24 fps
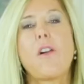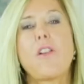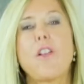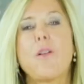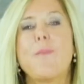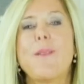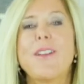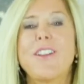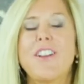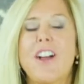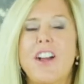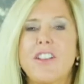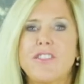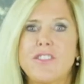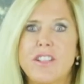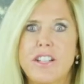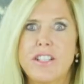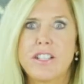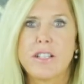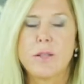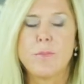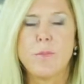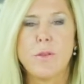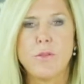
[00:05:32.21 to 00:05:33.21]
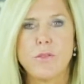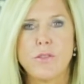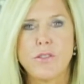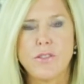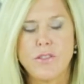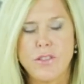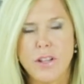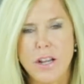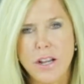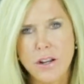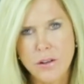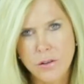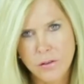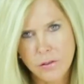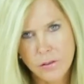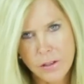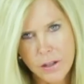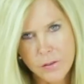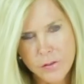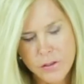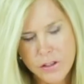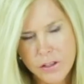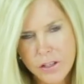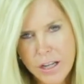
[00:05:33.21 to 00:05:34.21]
Oh my gosh, that's the most tender
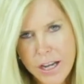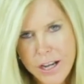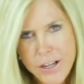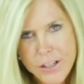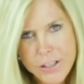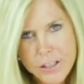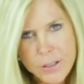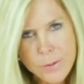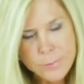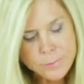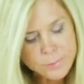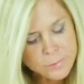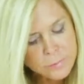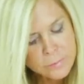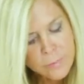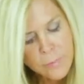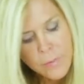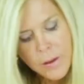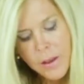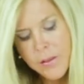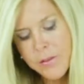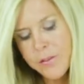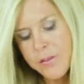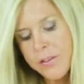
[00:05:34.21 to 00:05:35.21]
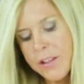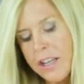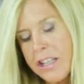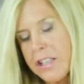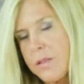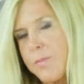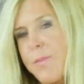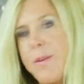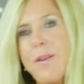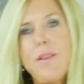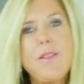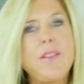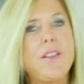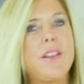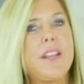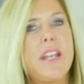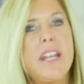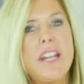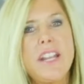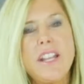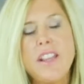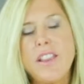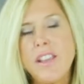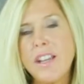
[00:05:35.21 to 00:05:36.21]
of steaks. That's better than
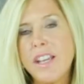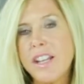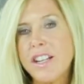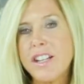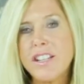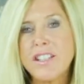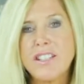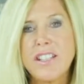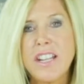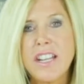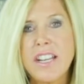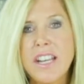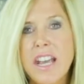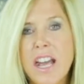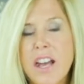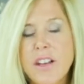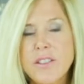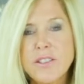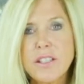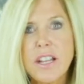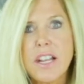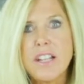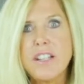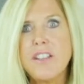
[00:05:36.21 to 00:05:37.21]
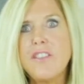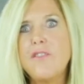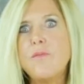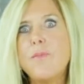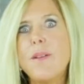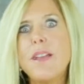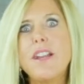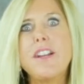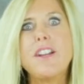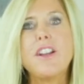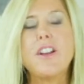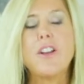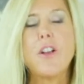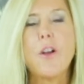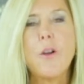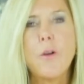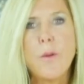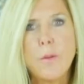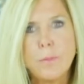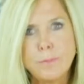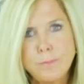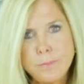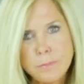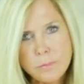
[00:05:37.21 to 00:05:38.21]
anything at a steakhouse, and you made it at
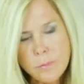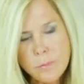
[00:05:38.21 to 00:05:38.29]
home.